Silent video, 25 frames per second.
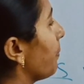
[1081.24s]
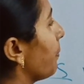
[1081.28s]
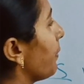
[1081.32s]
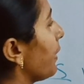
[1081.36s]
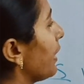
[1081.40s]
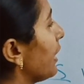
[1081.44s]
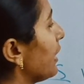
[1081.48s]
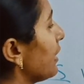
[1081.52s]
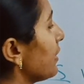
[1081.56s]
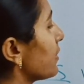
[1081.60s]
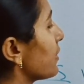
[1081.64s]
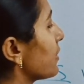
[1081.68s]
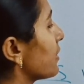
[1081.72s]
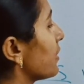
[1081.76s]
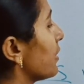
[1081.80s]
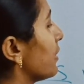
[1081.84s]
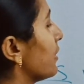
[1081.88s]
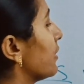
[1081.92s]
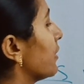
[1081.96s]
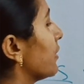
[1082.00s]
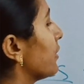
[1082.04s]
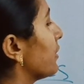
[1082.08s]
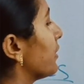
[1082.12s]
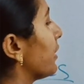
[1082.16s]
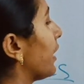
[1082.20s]
plus
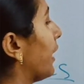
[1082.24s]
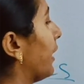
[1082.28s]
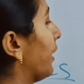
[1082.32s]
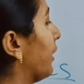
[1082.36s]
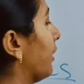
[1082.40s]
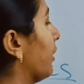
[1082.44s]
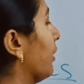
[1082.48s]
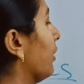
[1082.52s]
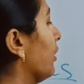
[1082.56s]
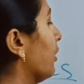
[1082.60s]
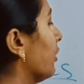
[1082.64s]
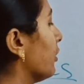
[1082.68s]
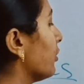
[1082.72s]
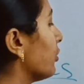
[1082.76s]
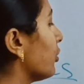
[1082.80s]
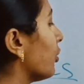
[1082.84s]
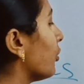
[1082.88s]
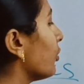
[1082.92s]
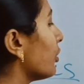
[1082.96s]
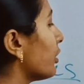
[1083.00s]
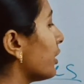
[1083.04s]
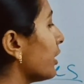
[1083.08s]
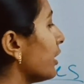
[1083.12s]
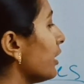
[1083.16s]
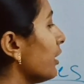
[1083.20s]
10.
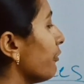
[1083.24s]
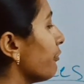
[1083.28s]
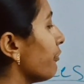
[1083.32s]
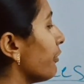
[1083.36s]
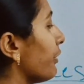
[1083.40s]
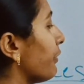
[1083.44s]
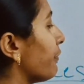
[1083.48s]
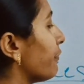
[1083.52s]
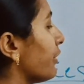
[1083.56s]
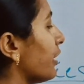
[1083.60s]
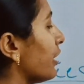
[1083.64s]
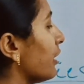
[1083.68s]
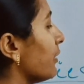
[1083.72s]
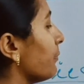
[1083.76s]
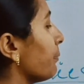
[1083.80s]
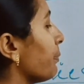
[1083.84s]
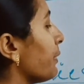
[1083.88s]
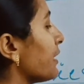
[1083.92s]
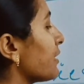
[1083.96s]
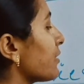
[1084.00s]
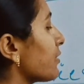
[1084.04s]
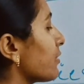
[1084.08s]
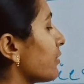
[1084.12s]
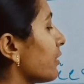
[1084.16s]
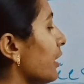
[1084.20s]
Total 15
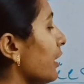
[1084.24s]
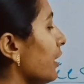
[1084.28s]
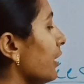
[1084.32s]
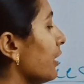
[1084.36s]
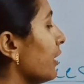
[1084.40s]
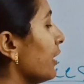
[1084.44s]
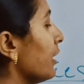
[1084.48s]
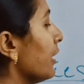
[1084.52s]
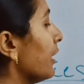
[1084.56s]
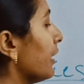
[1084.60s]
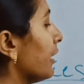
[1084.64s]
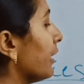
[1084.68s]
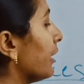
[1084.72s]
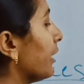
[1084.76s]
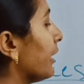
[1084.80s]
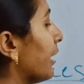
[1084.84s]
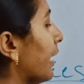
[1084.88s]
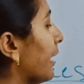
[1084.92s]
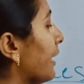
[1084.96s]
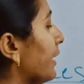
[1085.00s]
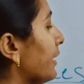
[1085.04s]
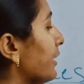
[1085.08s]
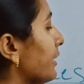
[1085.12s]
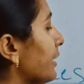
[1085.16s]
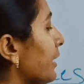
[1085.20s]
plus 3,
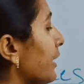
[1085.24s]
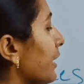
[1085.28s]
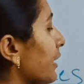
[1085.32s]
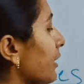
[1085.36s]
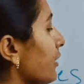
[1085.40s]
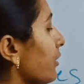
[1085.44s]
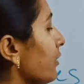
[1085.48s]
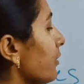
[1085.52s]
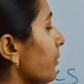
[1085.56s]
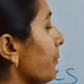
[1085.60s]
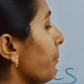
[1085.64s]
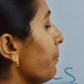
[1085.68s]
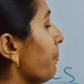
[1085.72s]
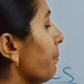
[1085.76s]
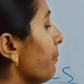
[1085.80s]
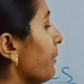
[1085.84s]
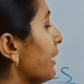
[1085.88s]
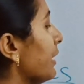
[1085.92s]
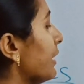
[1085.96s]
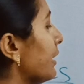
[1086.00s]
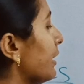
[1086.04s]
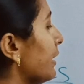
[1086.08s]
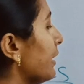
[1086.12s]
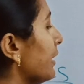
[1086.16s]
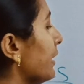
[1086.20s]
18
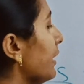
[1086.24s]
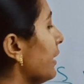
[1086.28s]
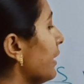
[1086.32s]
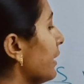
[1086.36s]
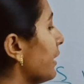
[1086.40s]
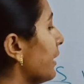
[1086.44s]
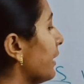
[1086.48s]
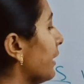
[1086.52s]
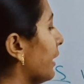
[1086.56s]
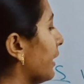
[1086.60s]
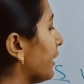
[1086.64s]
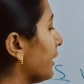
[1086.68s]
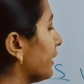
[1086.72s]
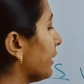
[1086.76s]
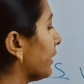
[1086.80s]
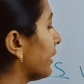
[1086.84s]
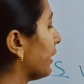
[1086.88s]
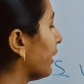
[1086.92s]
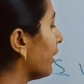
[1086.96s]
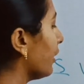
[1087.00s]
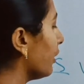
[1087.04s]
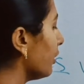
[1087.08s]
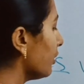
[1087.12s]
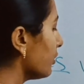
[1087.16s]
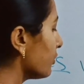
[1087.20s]
millihenry.
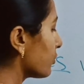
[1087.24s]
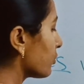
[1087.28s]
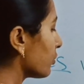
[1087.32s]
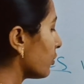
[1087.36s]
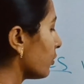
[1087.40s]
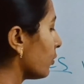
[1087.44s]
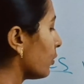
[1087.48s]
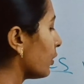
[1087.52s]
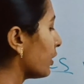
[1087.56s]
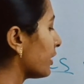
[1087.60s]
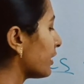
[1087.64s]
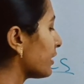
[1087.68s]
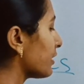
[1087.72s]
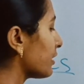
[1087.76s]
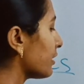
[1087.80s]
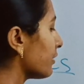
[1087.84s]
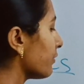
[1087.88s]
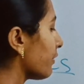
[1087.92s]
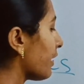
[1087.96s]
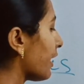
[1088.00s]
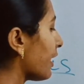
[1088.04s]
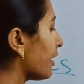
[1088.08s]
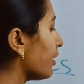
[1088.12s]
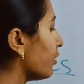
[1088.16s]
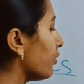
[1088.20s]
So what is the
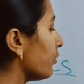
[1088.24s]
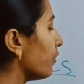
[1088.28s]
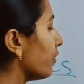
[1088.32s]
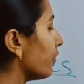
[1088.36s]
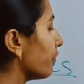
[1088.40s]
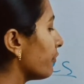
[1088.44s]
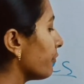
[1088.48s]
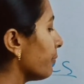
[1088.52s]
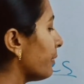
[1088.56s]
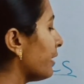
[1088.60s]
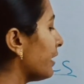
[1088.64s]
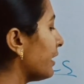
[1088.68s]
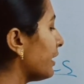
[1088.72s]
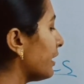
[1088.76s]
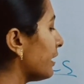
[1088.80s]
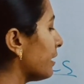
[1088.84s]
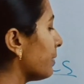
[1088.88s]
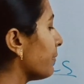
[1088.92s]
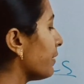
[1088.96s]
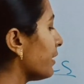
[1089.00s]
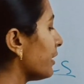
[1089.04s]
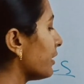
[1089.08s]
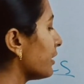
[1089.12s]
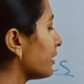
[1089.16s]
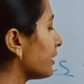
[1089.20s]
value of
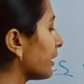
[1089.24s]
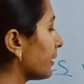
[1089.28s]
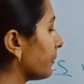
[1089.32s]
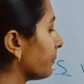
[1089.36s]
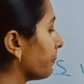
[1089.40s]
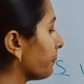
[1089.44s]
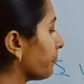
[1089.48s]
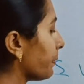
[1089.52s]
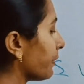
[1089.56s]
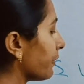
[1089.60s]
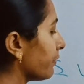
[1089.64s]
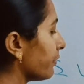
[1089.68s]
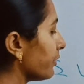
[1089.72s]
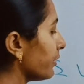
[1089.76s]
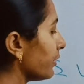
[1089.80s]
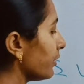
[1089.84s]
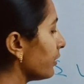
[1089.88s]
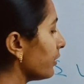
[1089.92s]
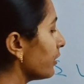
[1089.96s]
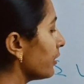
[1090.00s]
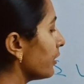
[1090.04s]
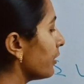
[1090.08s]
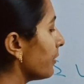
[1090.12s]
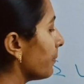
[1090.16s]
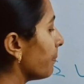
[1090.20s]
millima? 10 power
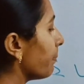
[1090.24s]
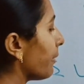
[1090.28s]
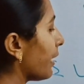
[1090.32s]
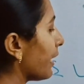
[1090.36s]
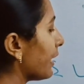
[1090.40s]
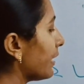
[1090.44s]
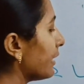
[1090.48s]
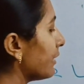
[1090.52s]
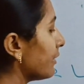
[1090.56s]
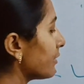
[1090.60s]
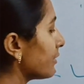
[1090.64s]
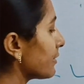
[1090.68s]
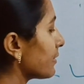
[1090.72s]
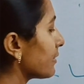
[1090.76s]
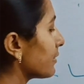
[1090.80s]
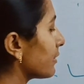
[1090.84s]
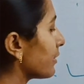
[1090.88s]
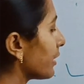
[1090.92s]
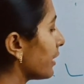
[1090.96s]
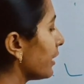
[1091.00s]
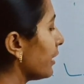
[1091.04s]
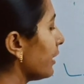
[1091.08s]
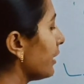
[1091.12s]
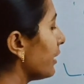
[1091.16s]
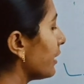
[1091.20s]
minus
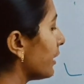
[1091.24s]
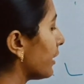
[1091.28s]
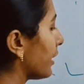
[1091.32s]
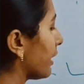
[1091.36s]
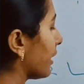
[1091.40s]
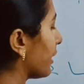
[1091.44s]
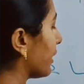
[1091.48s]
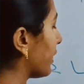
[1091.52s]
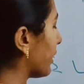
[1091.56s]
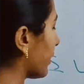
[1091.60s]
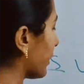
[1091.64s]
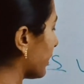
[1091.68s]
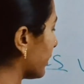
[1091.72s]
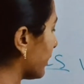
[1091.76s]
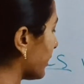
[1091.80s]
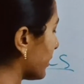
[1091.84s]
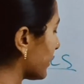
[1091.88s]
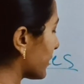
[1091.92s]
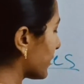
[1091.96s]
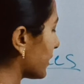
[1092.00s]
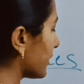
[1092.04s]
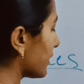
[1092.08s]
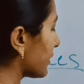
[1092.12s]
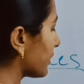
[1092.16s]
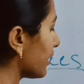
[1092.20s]
3 Henry. This
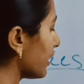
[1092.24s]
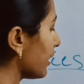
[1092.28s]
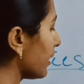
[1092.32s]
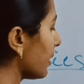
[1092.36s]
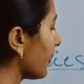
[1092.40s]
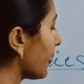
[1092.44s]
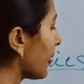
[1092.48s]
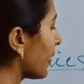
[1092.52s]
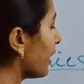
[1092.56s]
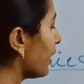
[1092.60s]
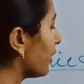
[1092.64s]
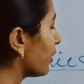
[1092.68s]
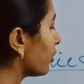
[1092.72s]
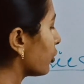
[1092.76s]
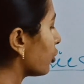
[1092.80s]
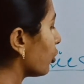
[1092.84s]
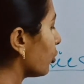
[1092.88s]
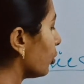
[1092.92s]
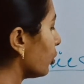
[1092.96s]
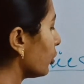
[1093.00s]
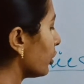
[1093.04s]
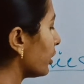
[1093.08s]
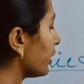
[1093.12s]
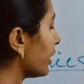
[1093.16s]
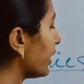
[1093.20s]
is the
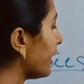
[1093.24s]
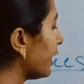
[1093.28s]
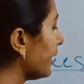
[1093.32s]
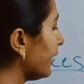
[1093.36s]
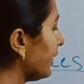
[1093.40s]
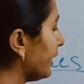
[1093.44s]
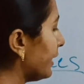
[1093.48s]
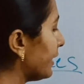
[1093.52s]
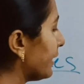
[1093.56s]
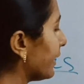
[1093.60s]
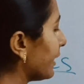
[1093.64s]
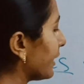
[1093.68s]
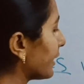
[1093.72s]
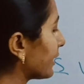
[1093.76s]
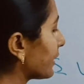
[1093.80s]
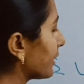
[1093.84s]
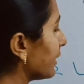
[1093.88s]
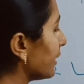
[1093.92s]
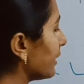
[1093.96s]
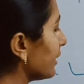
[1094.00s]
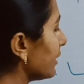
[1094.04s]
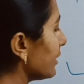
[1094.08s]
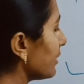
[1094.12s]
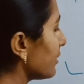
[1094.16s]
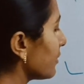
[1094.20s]
total
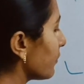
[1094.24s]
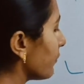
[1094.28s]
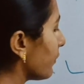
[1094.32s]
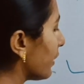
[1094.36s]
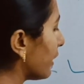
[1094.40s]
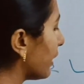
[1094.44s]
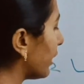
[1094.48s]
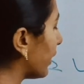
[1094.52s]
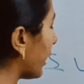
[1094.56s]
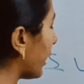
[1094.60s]
inductance when